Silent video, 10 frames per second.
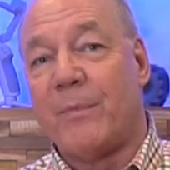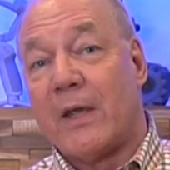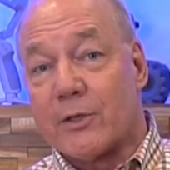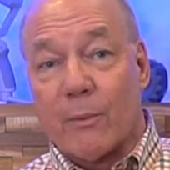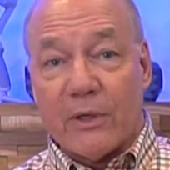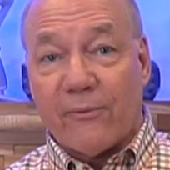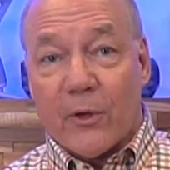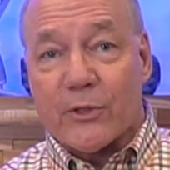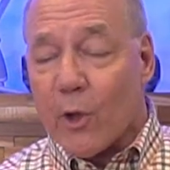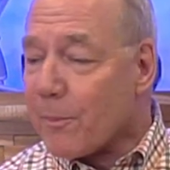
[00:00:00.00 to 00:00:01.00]
So when you
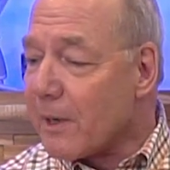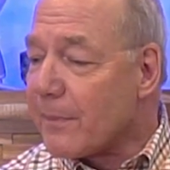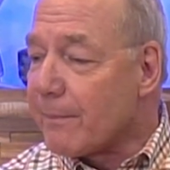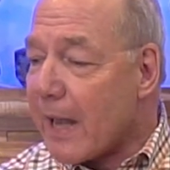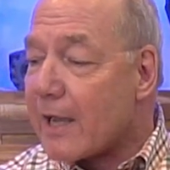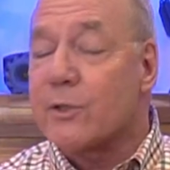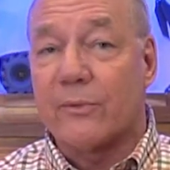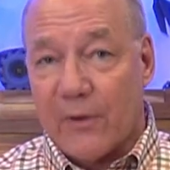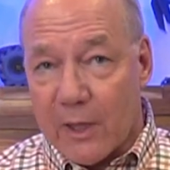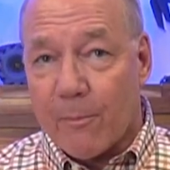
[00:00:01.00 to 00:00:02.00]
first open up the box, you'll
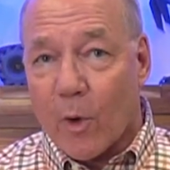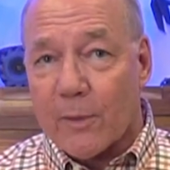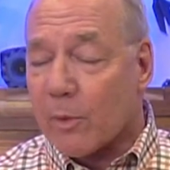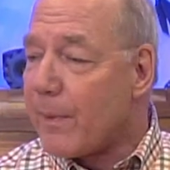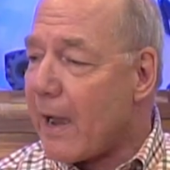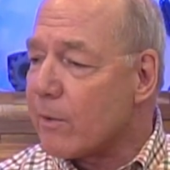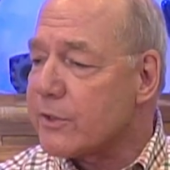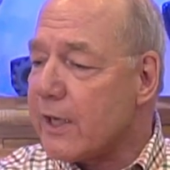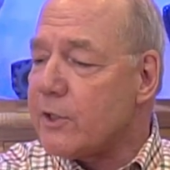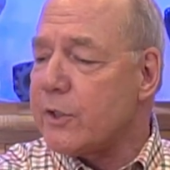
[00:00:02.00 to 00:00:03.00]
find the portable power
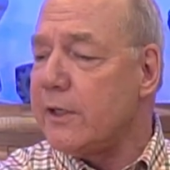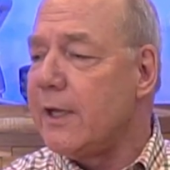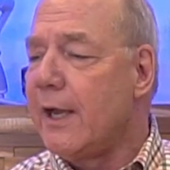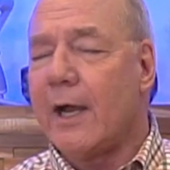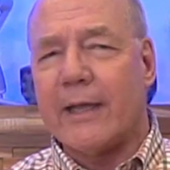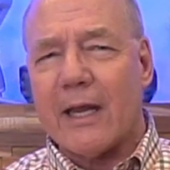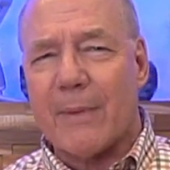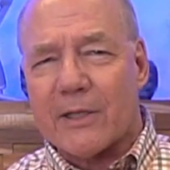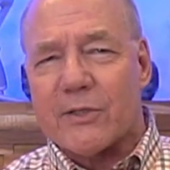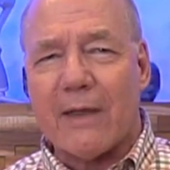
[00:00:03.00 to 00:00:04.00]
station, again,
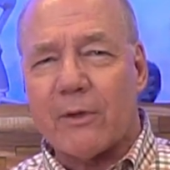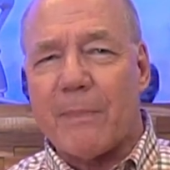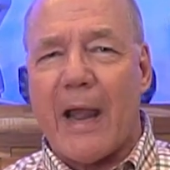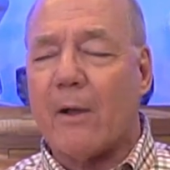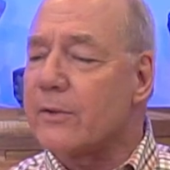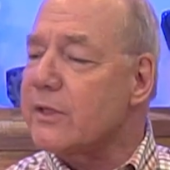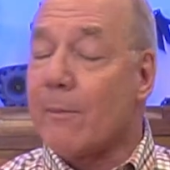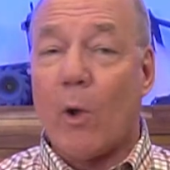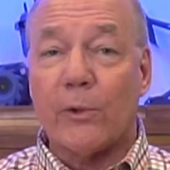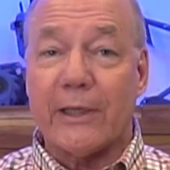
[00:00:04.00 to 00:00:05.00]
about 7 pounds. I'm
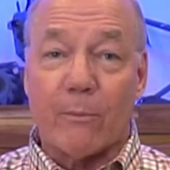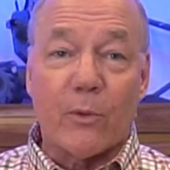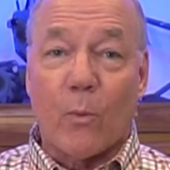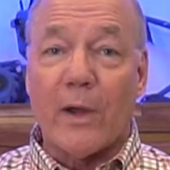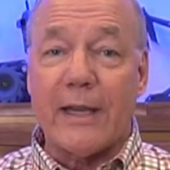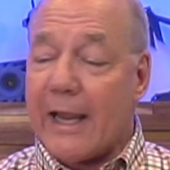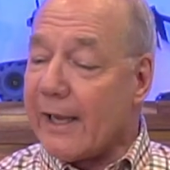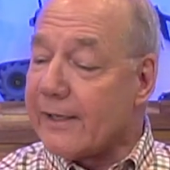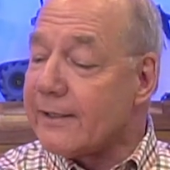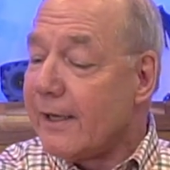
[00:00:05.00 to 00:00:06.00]
holding it with one
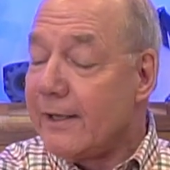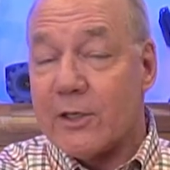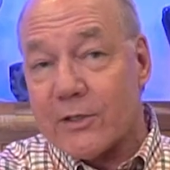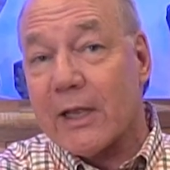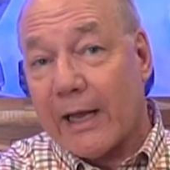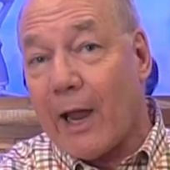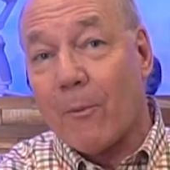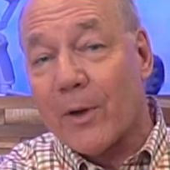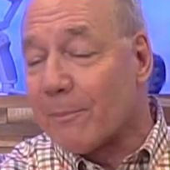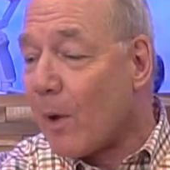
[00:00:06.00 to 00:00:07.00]
hand, just like I
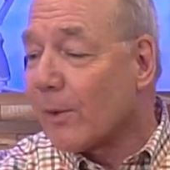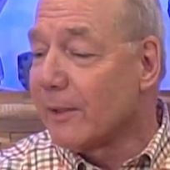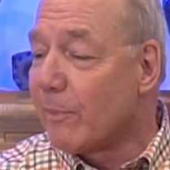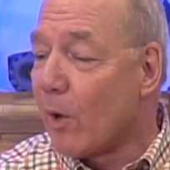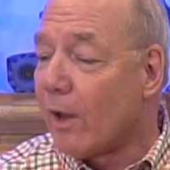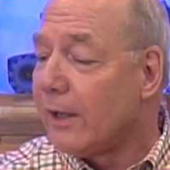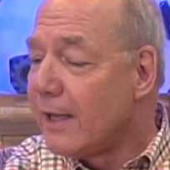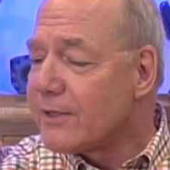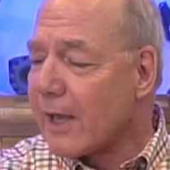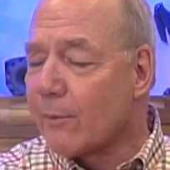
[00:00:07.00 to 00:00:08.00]
would a bowling ball.
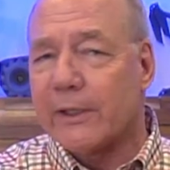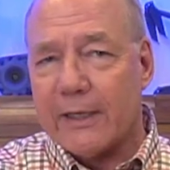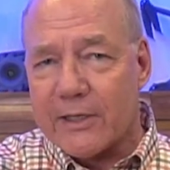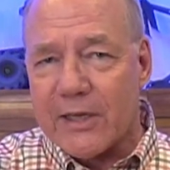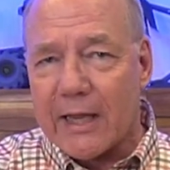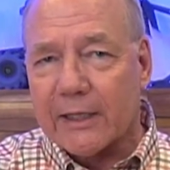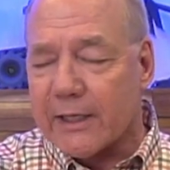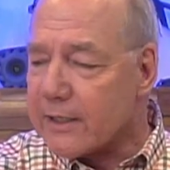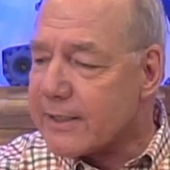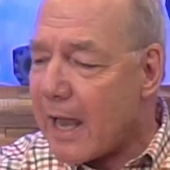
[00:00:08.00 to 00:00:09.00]
It's got a really nice handle
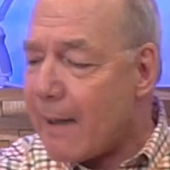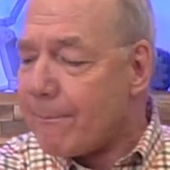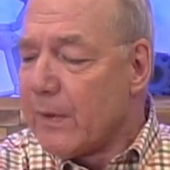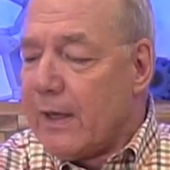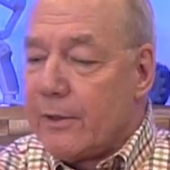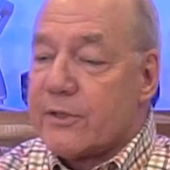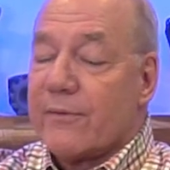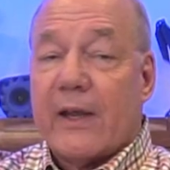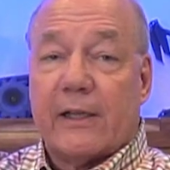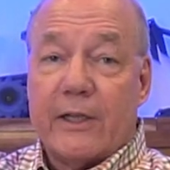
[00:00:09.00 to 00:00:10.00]
on the top. There's a
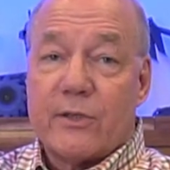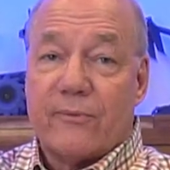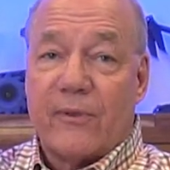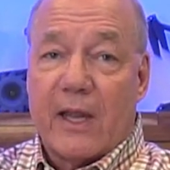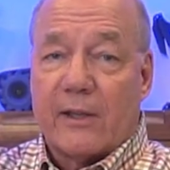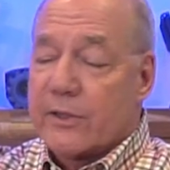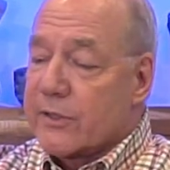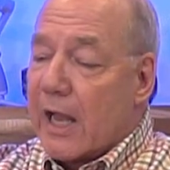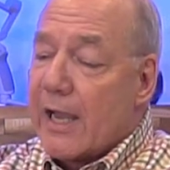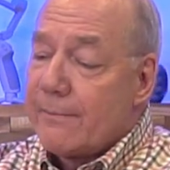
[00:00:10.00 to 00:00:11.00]
ventilation fan on the
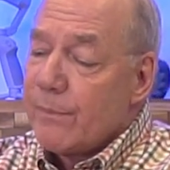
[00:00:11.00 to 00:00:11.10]
side.